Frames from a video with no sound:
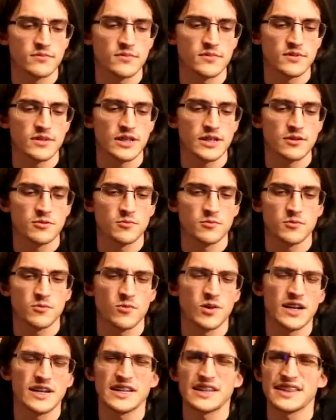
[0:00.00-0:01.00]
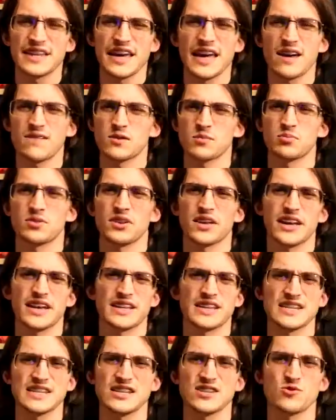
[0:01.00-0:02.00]
like, why didn't they have a
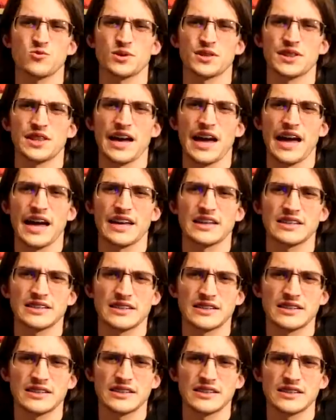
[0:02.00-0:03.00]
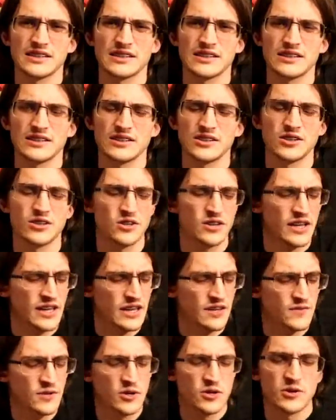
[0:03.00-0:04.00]
plan to deal with that? You know, like,
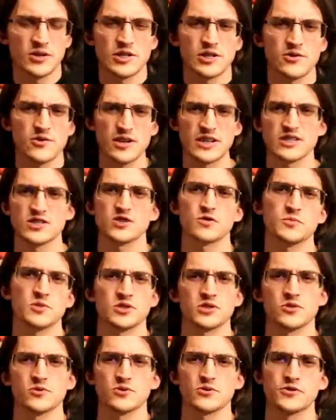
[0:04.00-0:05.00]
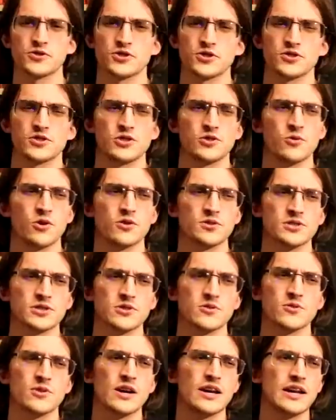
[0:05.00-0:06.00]
if you're going to create super soldiers, shouldn't you
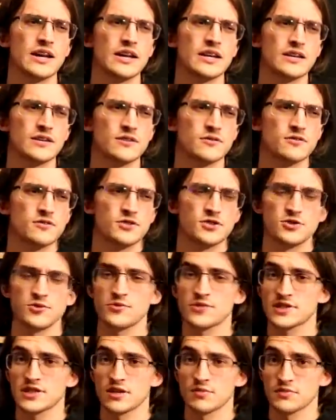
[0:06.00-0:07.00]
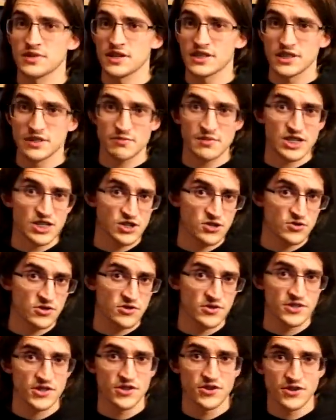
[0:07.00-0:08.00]
also do something to make sure
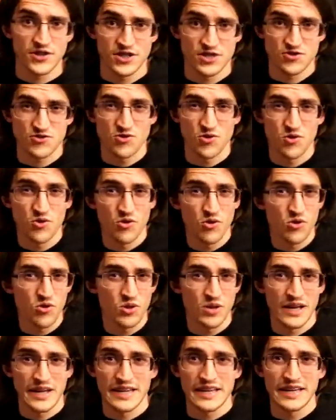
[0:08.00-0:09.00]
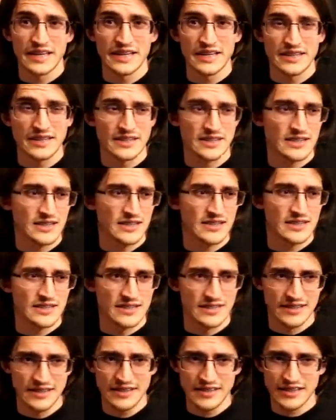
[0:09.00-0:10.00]
they're under your control? Like,
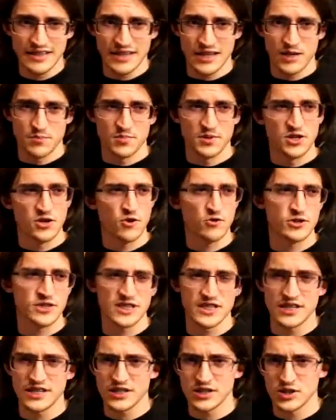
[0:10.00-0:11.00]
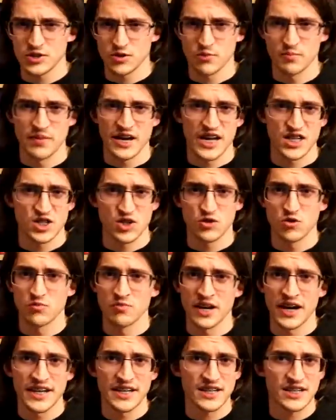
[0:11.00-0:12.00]
hypnosis or magical
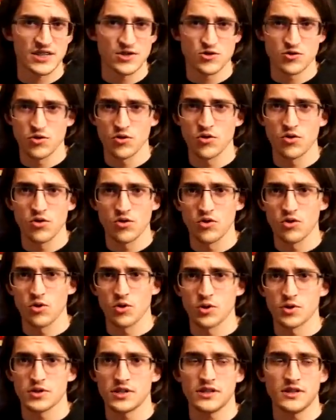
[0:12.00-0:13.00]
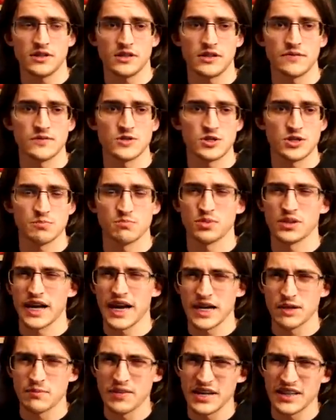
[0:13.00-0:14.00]
mind control or even just
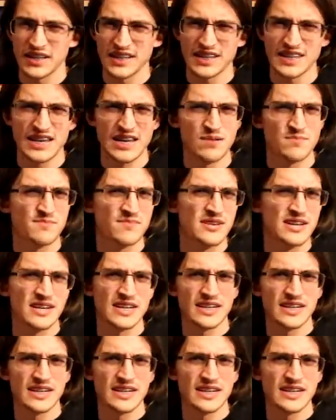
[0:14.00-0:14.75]
blackmailing them?